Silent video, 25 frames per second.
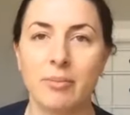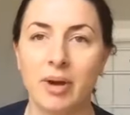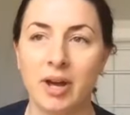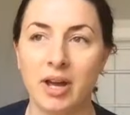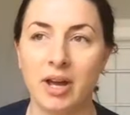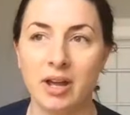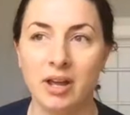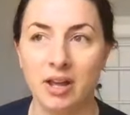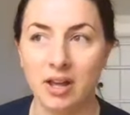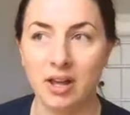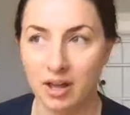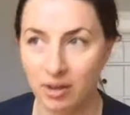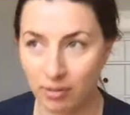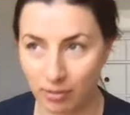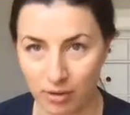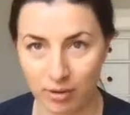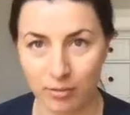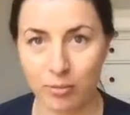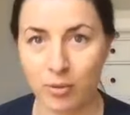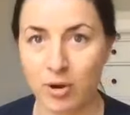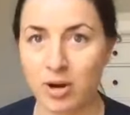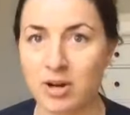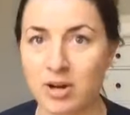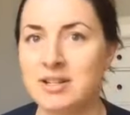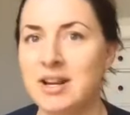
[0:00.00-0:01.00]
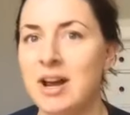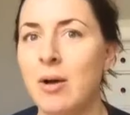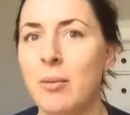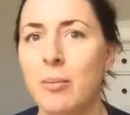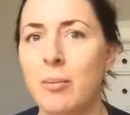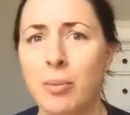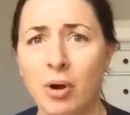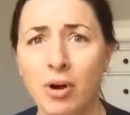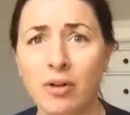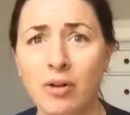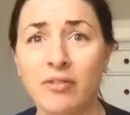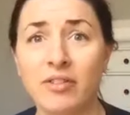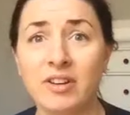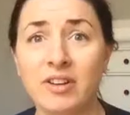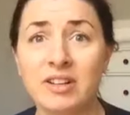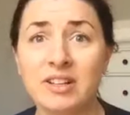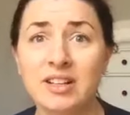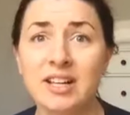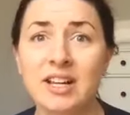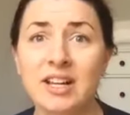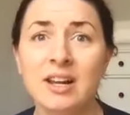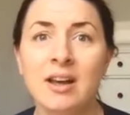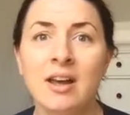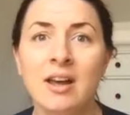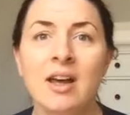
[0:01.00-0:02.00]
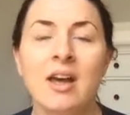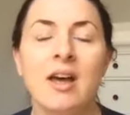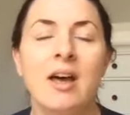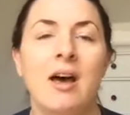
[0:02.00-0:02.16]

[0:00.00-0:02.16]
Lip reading: but it worked out perfectly.